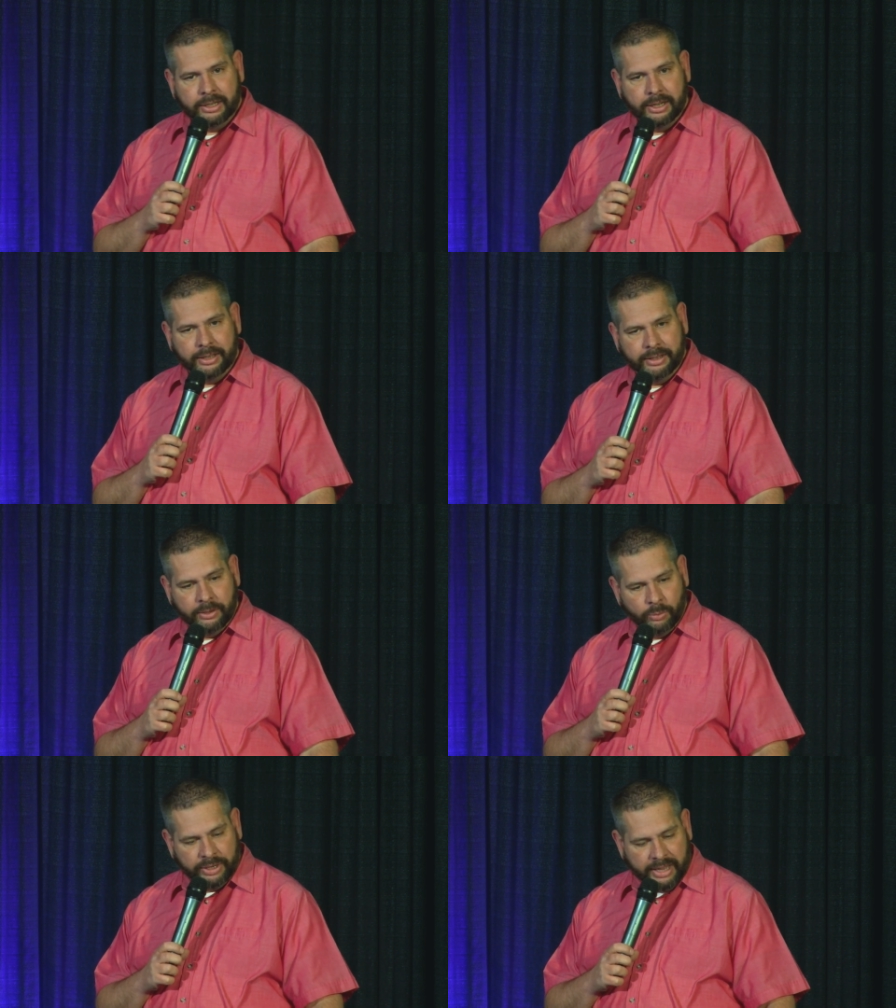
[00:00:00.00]
And
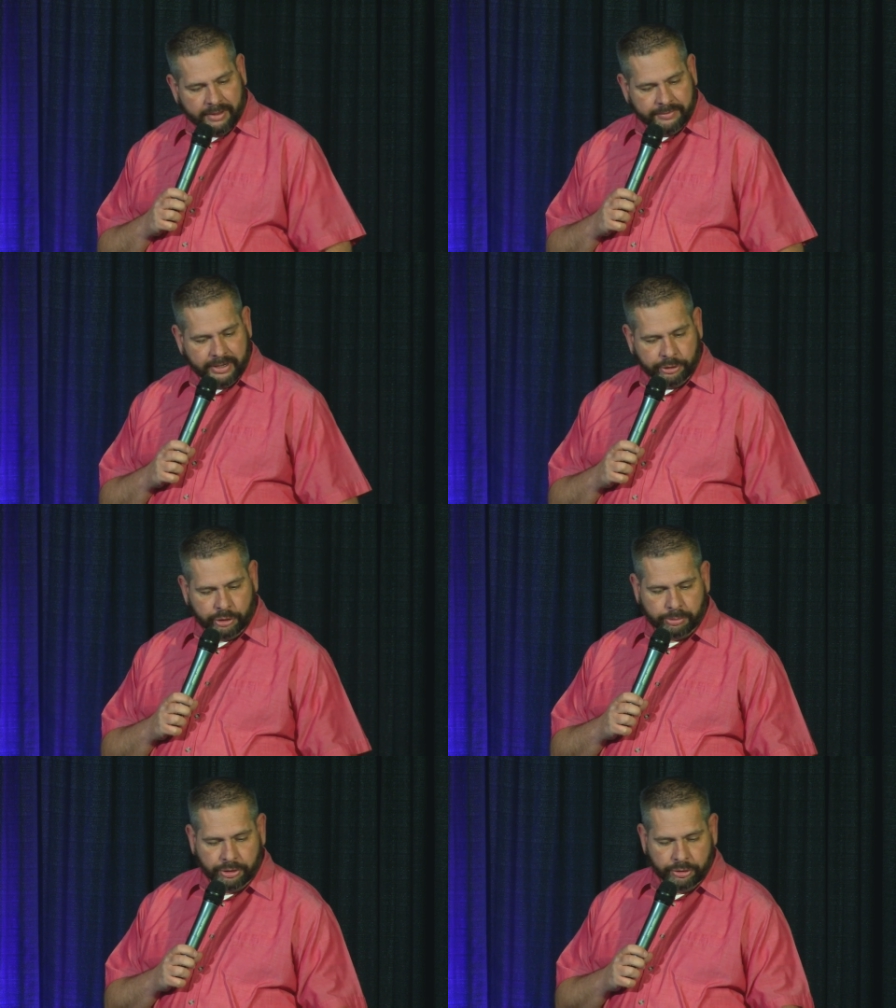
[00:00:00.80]
then when that
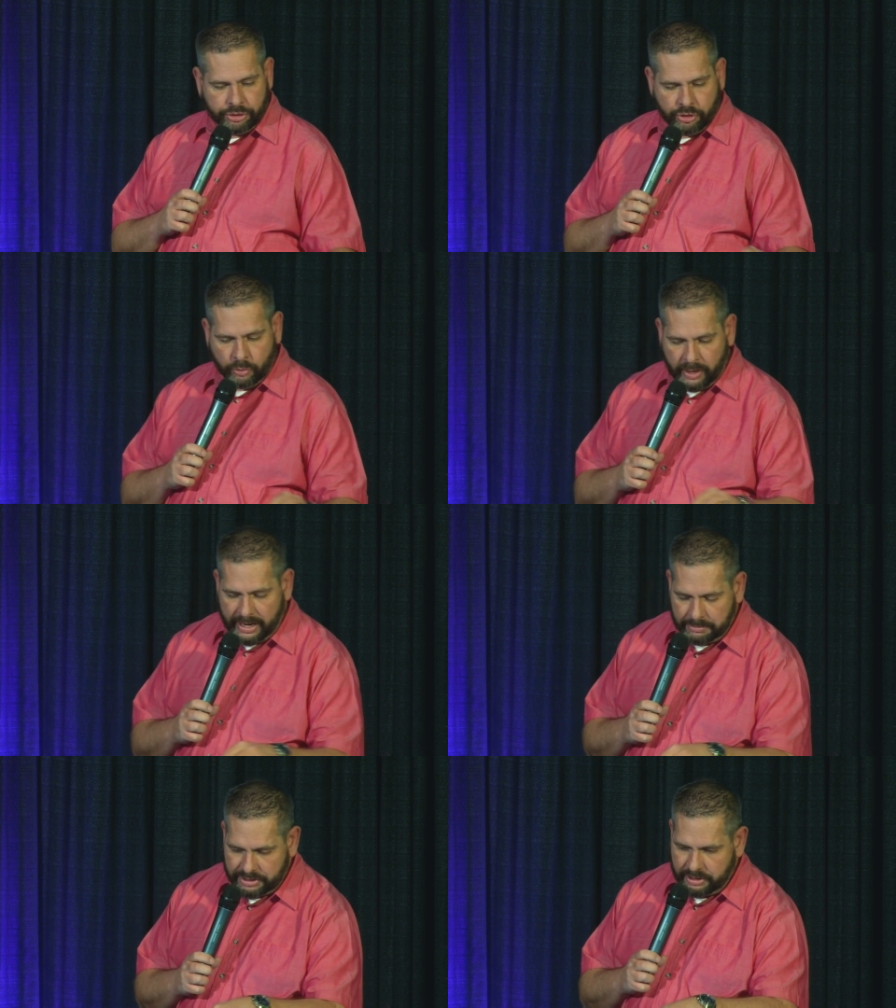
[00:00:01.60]
vineyard produced
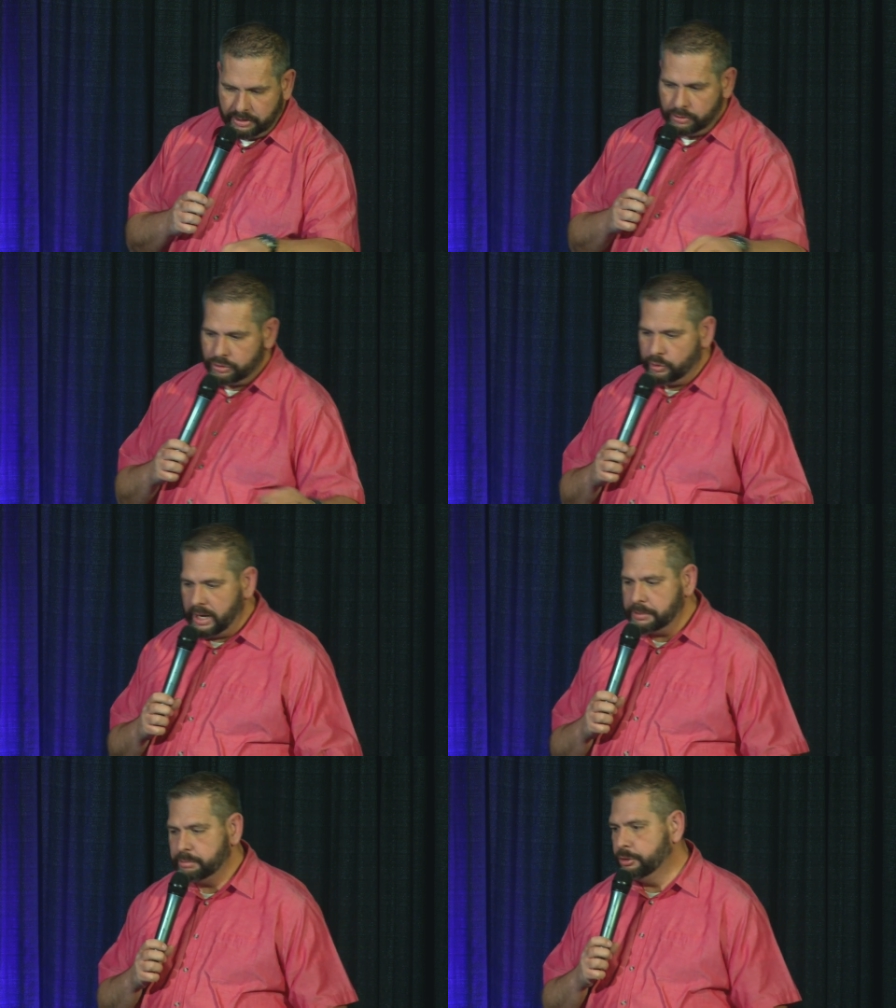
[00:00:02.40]
grapes, and those
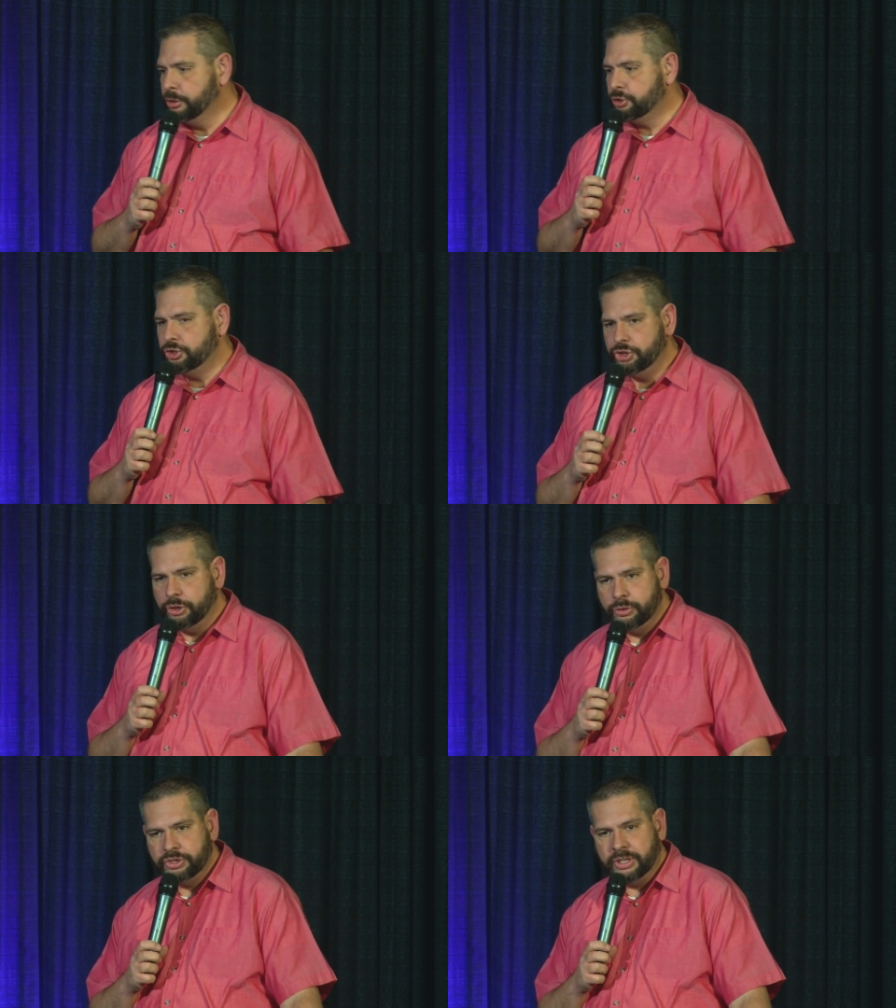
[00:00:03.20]
grapes produced
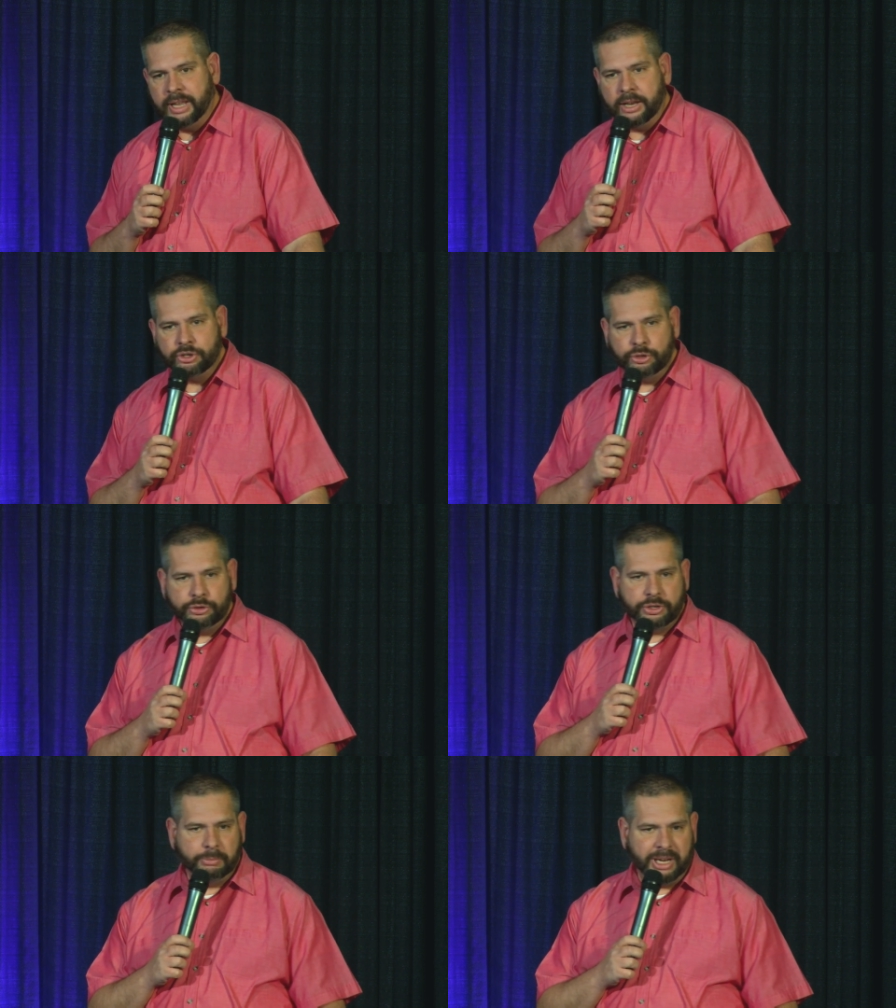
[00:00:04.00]
juice, and that
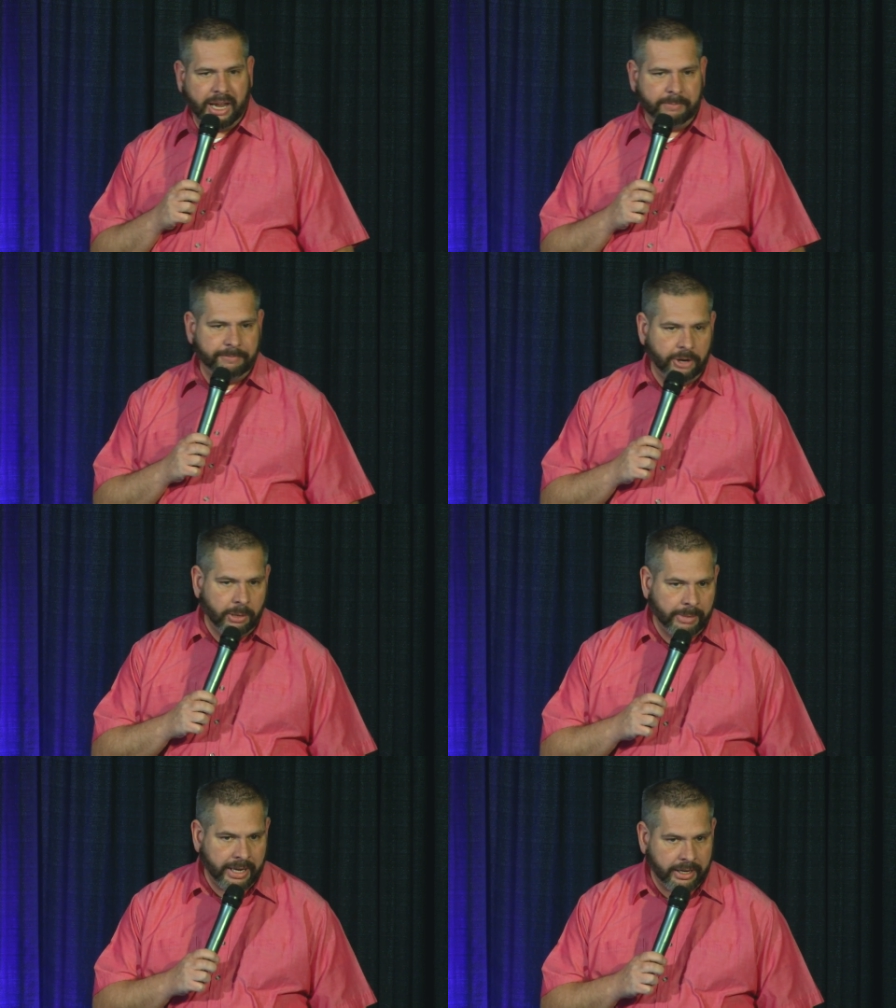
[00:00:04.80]
juice became
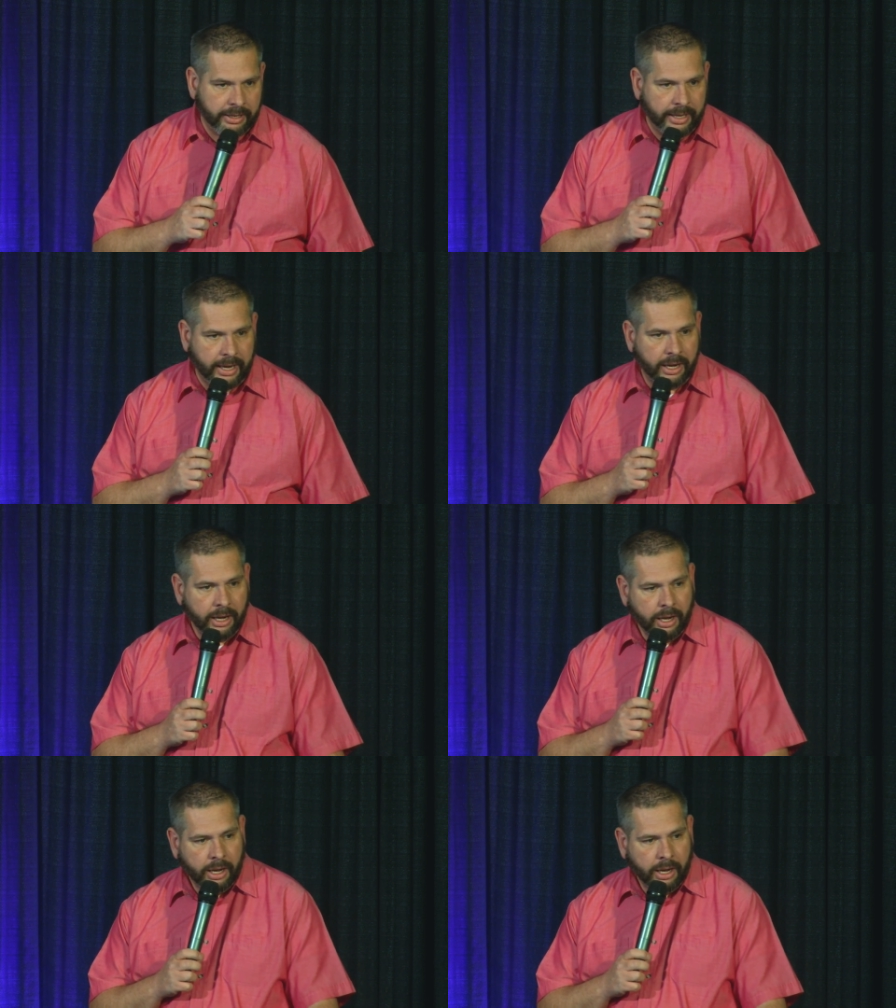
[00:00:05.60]
fermented, and that